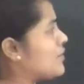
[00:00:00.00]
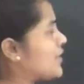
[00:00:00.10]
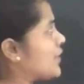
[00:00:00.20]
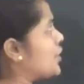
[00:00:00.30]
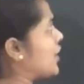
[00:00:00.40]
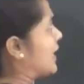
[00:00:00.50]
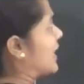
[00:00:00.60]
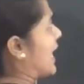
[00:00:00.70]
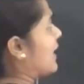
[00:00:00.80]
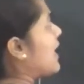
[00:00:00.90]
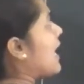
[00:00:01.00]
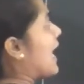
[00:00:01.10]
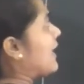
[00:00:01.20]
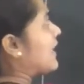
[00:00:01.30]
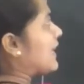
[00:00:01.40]
ritual that
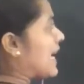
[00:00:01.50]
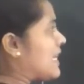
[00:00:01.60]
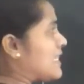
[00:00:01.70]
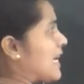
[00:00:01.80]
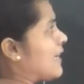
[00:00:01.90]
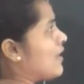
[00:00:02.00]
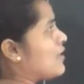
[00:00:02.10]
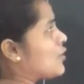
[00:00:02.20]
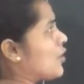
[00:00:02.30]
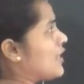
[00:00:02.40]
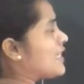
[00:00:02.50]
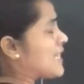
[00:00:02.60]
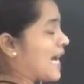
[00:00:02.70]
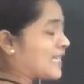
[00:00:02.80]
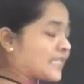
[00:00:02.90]
at the right side also it's
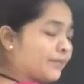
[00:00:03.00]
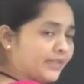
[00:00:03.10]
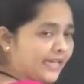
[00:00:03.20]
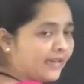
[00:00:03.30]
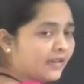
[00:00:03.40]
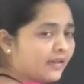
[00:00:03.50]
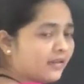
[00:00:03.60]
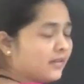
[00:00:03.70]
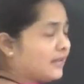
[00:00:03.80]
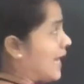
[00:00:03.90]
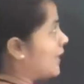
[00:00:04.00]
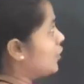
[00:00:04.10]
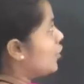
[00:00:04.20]
accepted that you